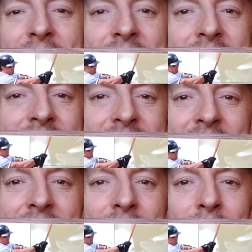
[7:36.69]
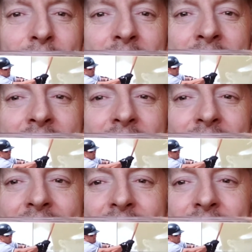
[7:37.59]
of the Conseco
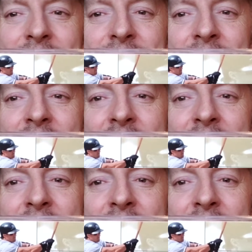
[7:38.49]
collectors,